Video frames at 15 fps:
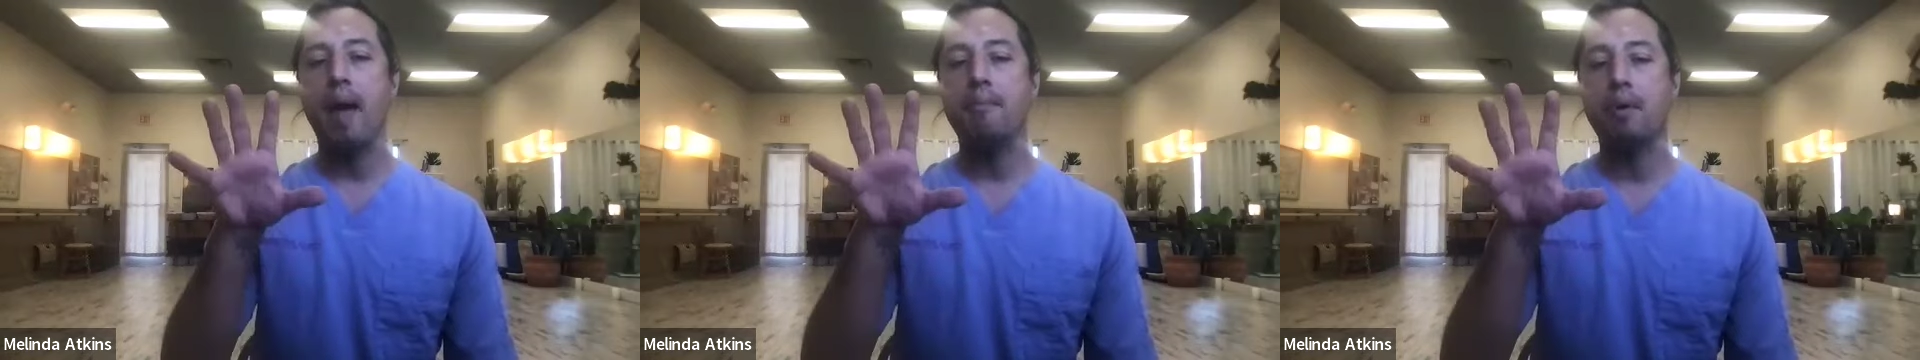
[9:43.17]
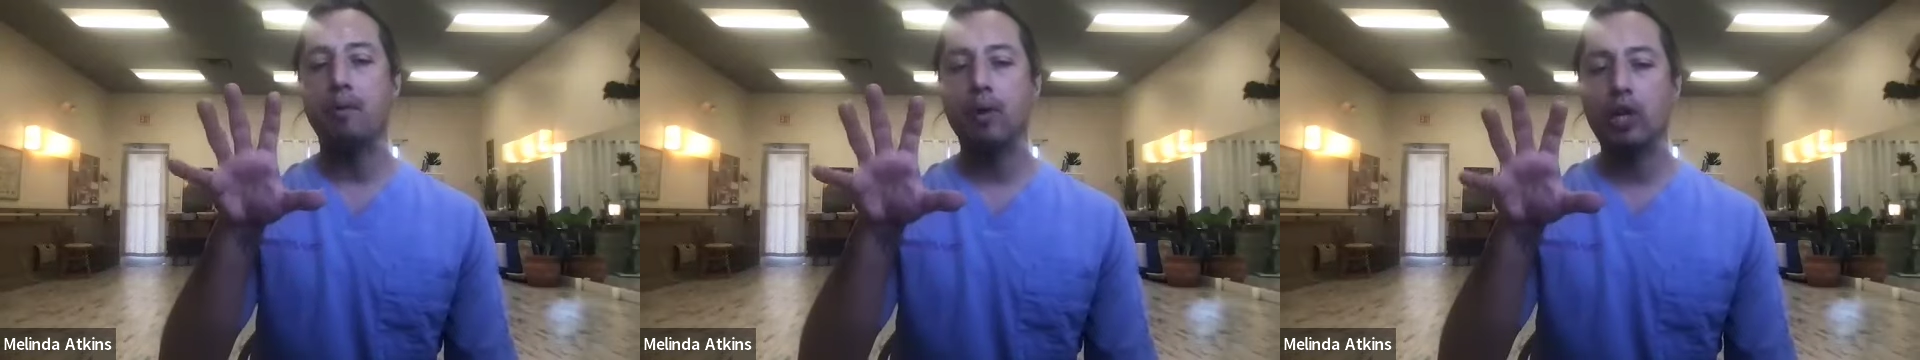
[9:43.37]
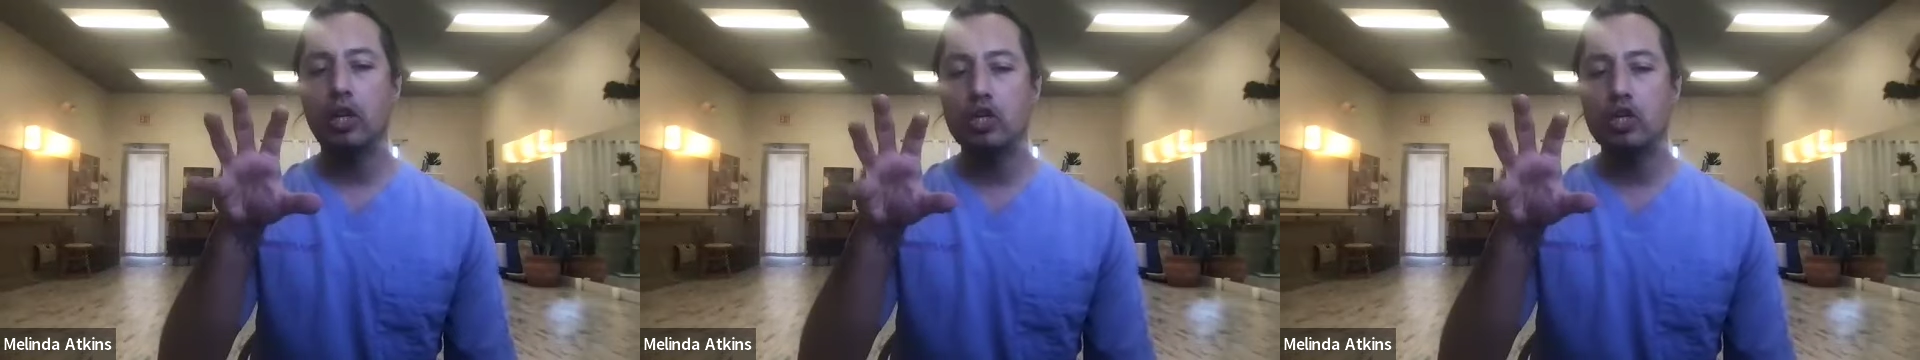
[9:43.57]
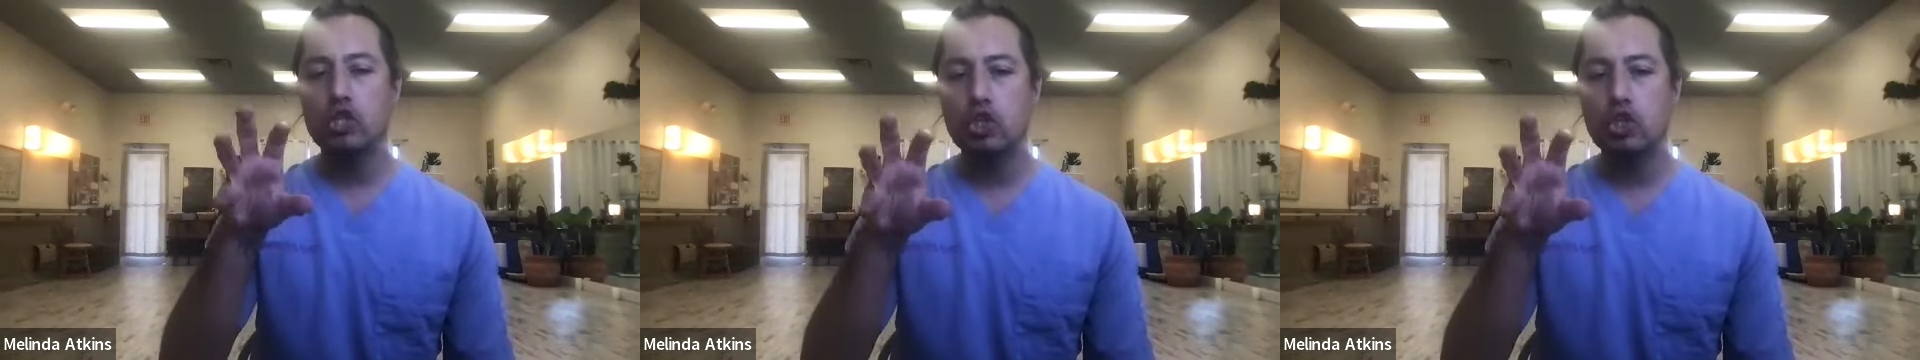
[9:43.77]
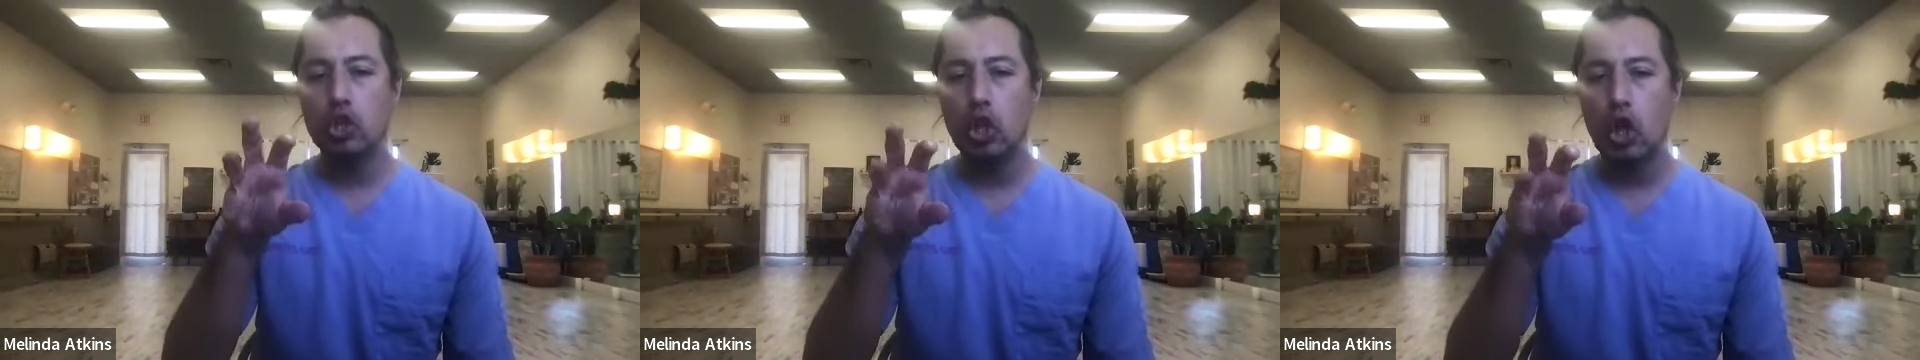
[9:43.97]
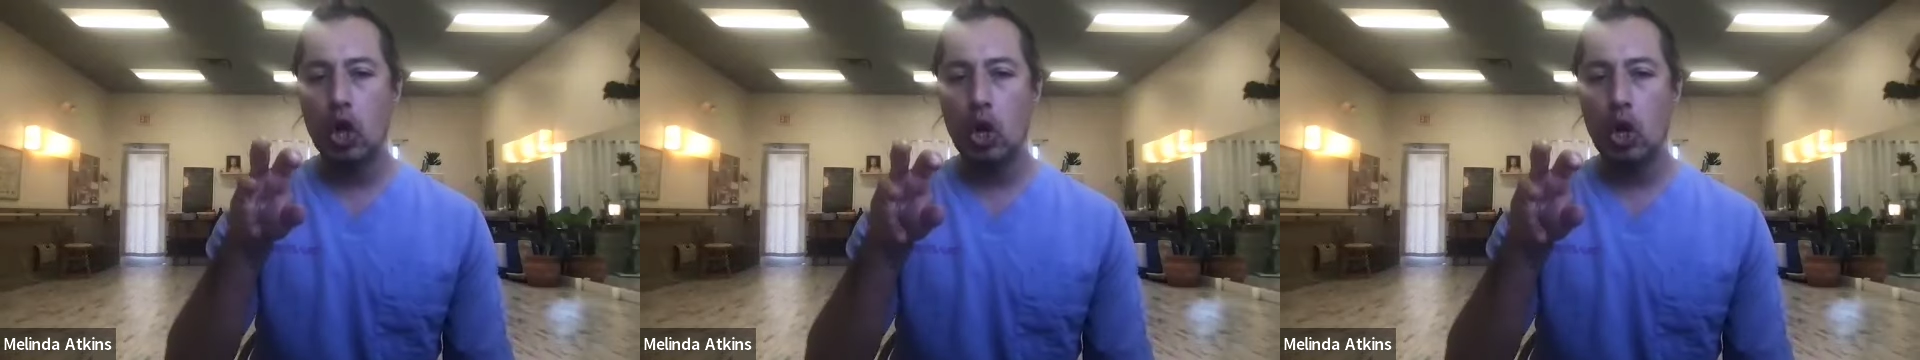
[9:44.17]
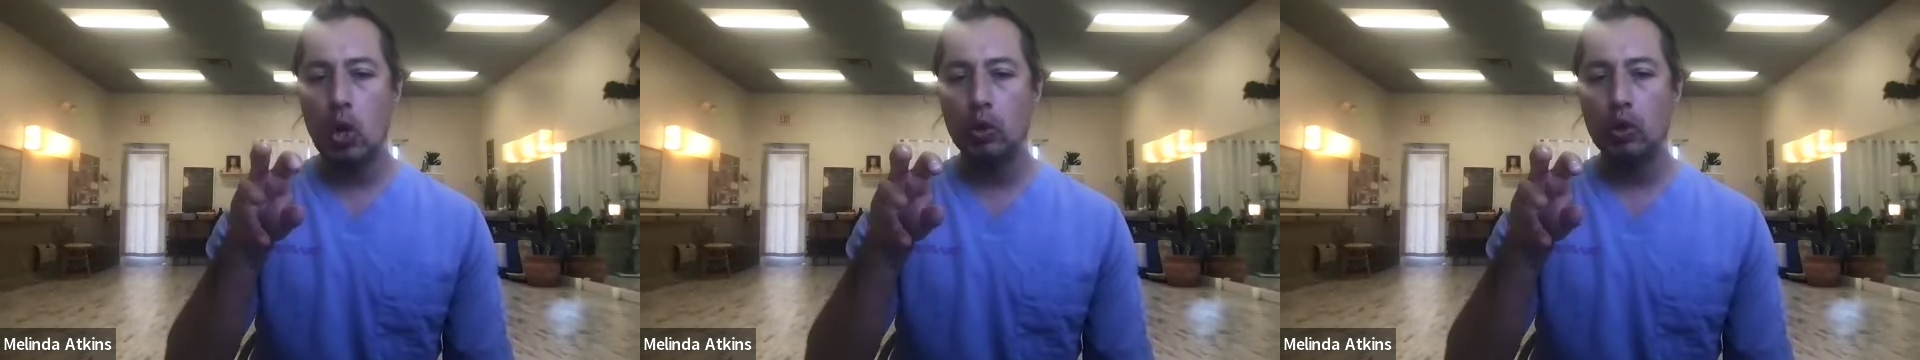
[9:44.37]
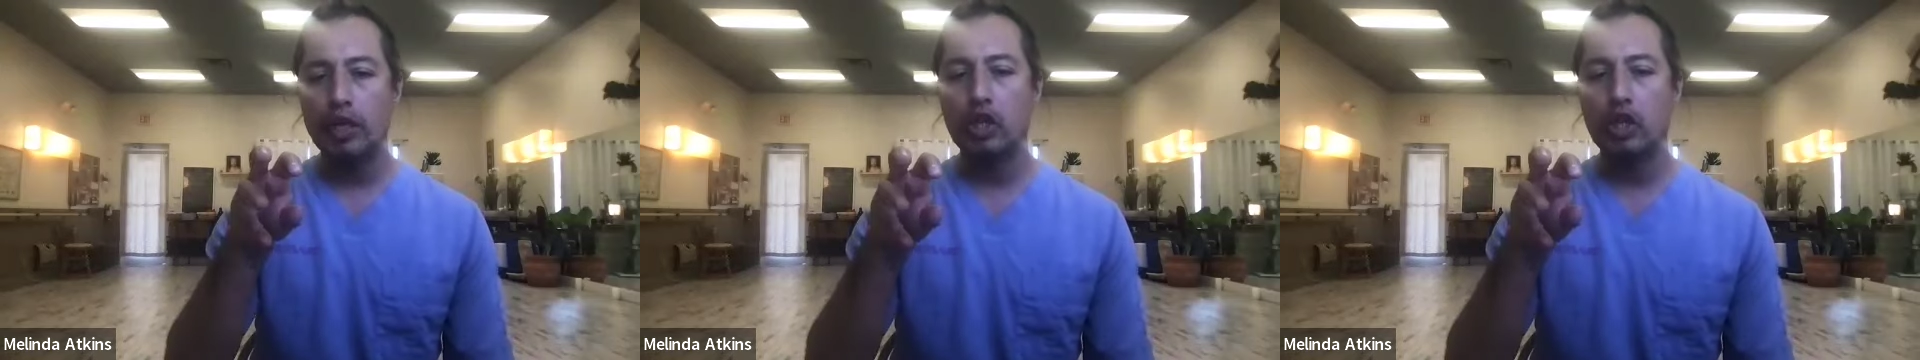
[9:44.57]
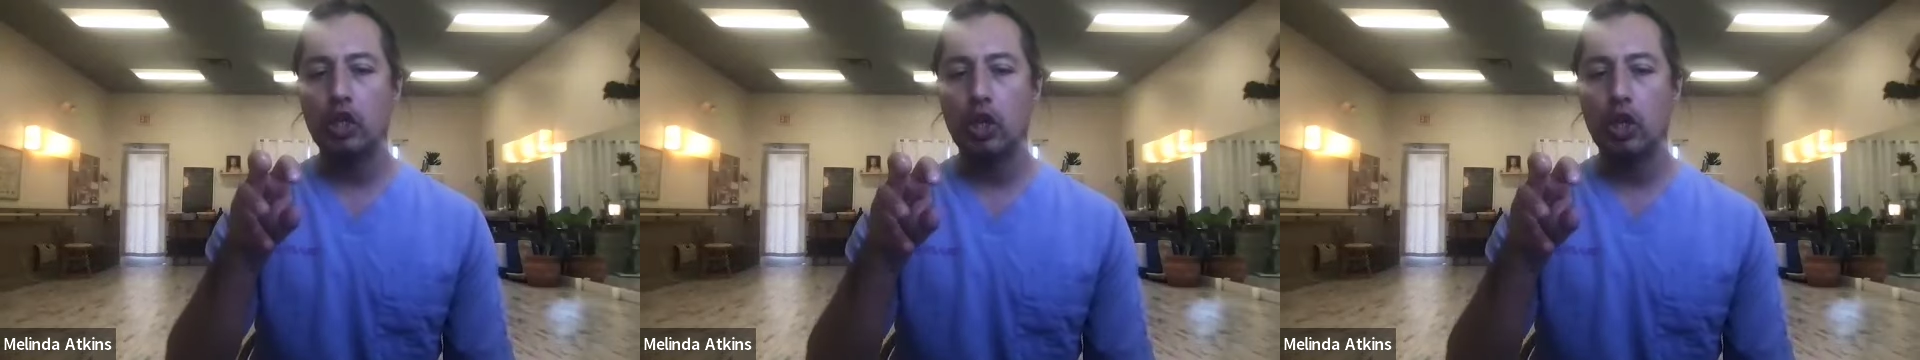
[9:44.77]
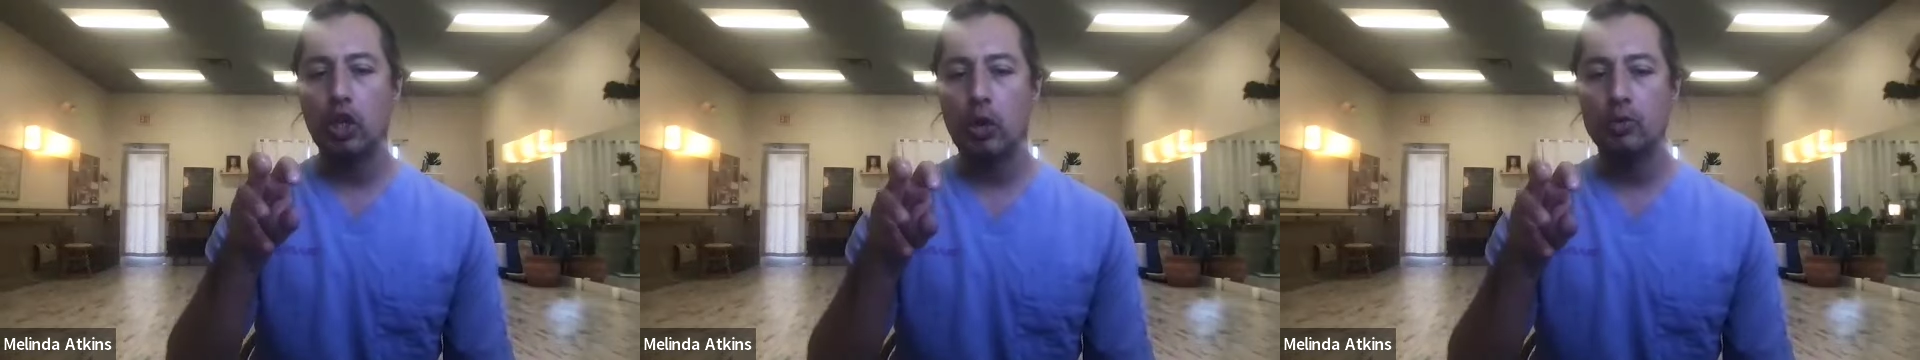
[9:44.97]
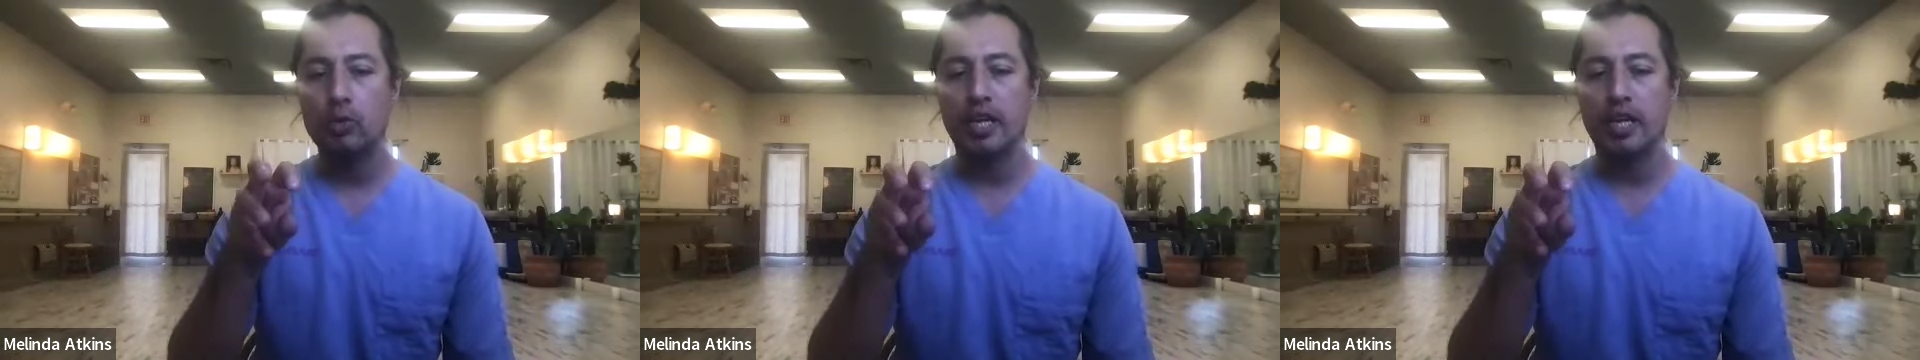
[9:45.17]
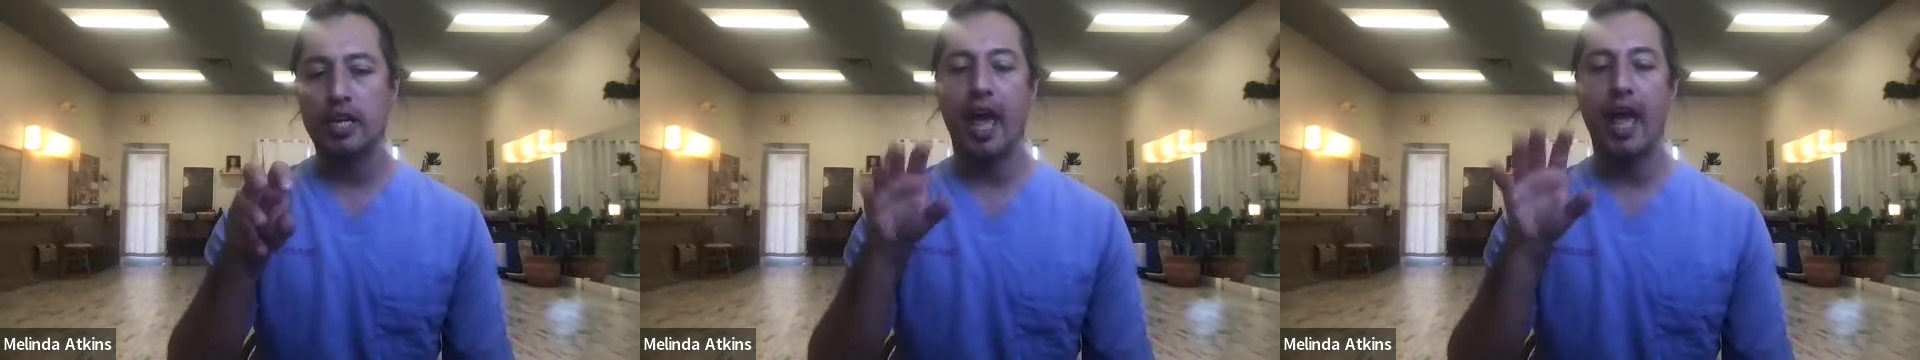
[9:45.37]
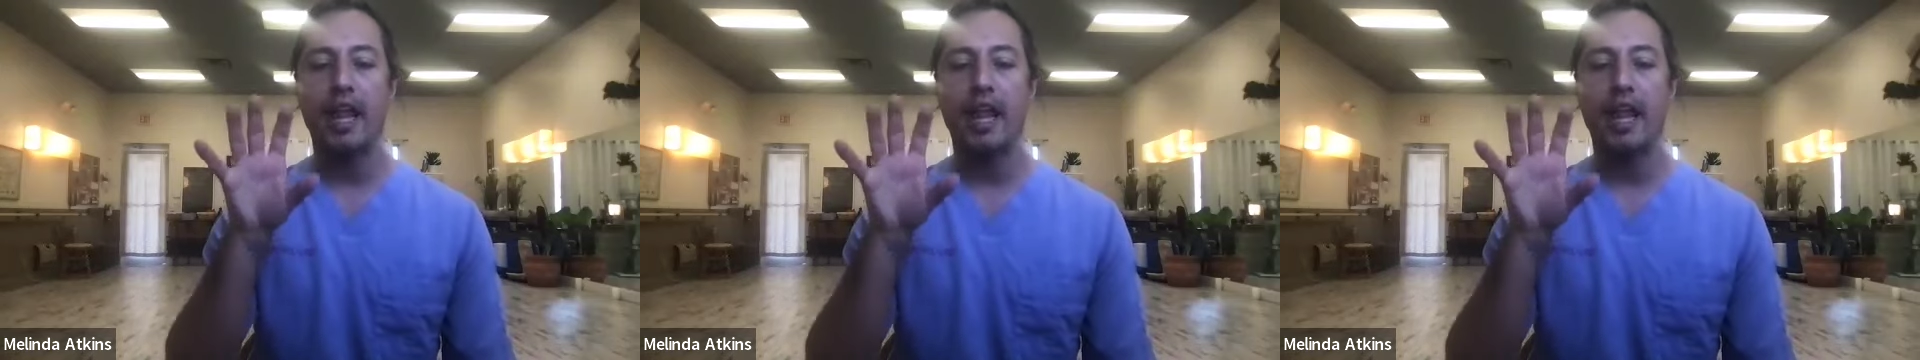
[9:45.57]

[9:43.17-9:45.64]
but we're going to slowly close it.